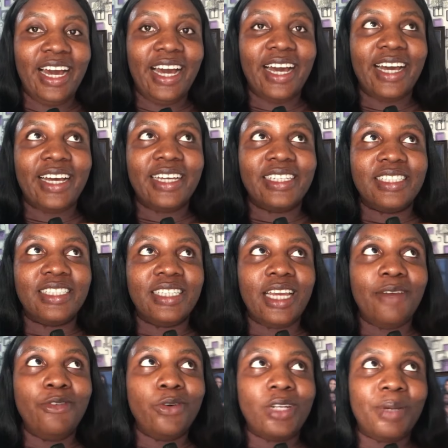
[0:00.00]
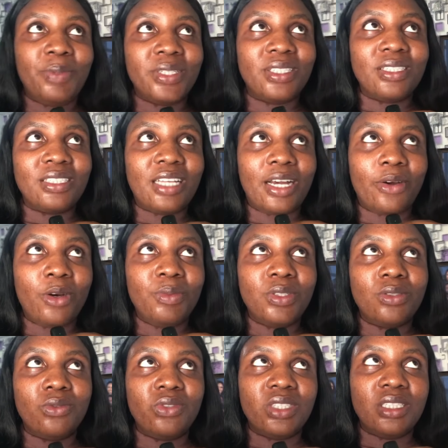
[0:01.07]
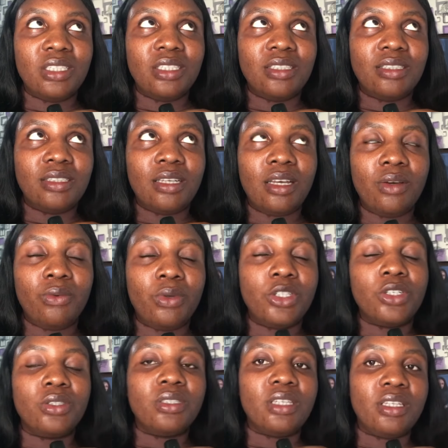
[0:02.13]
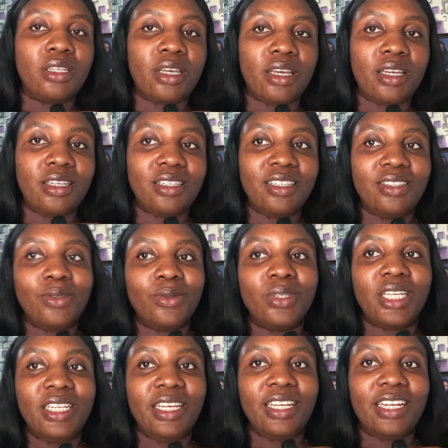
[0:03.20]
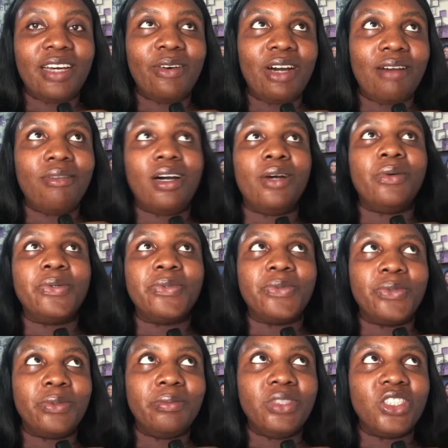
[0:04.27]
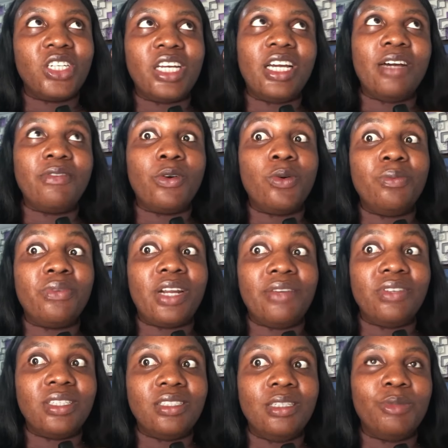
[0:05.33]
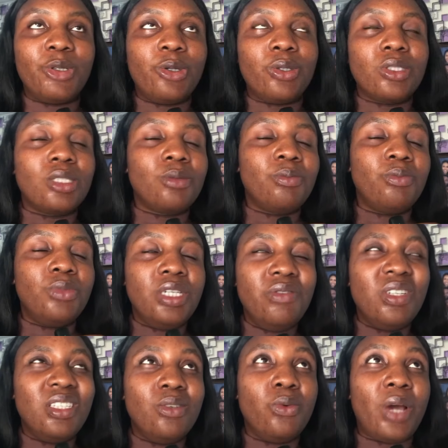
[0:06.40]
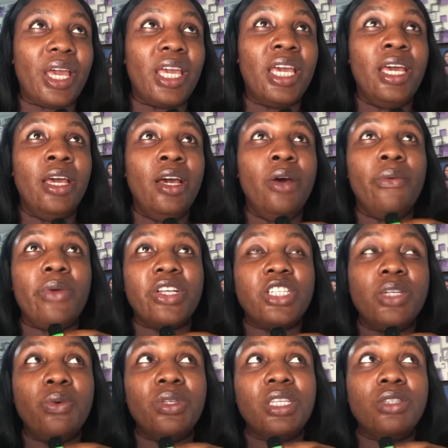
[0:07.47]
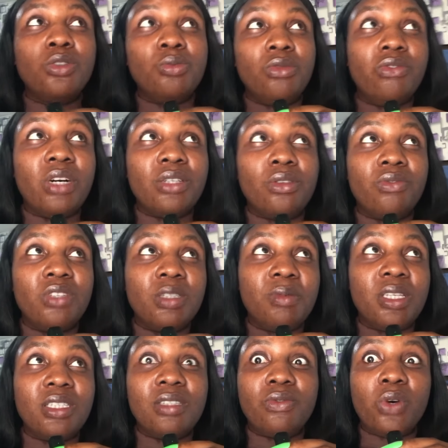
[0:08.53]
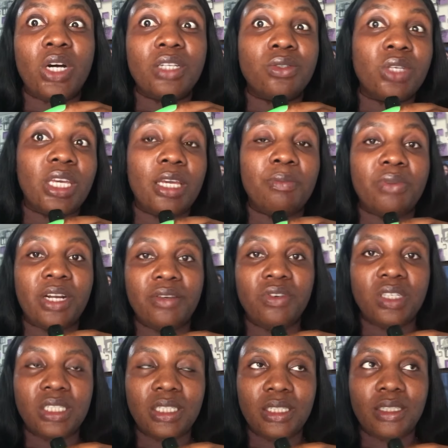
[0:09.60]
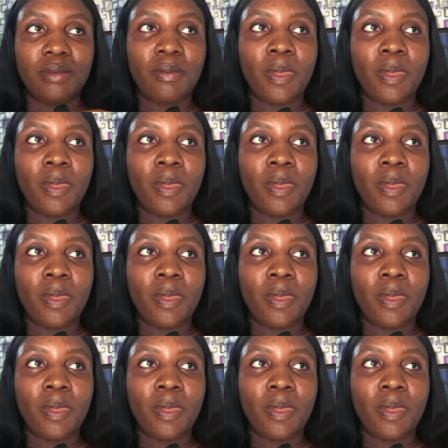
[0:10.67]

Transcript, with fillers: and every other persons that are coming to visit will just stay there so they didn't have her own room. She now have her own privacy because the main reason why we actually wanted to move out of this place is for her to get a privacy.